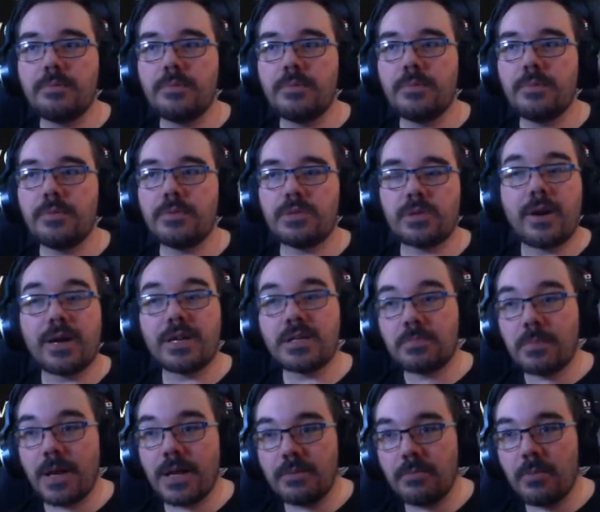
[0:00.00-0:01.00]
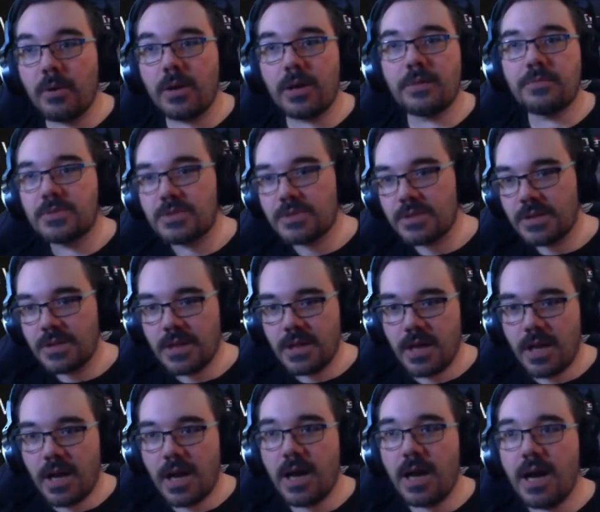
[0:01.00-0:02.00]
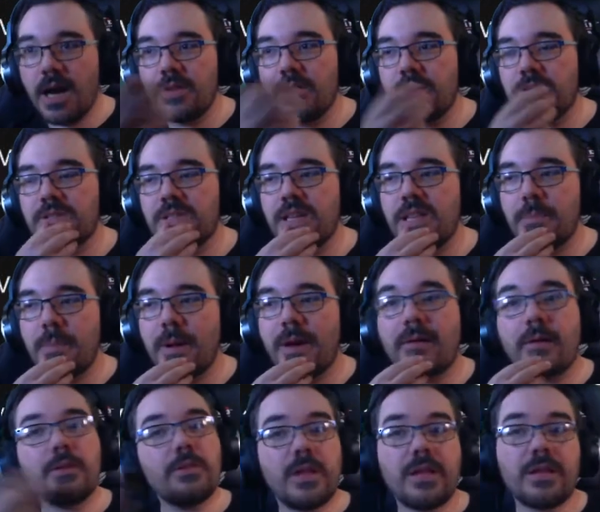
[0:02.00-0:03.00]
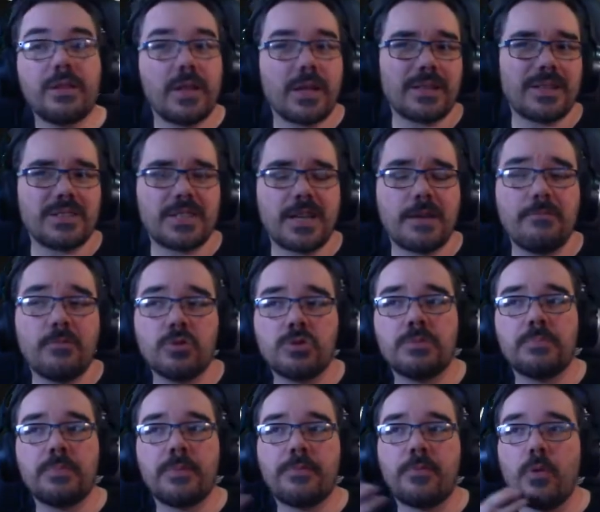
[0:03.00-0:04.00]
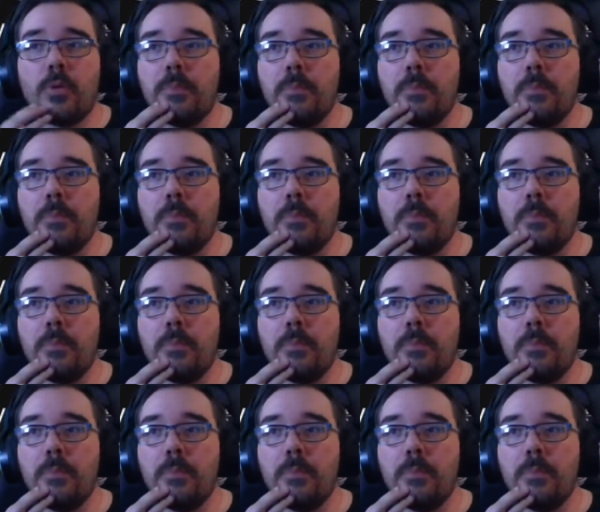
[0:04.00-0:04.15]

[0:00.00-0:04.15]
So I explain the monoliths. They sit in the background. They're like the same rules as before.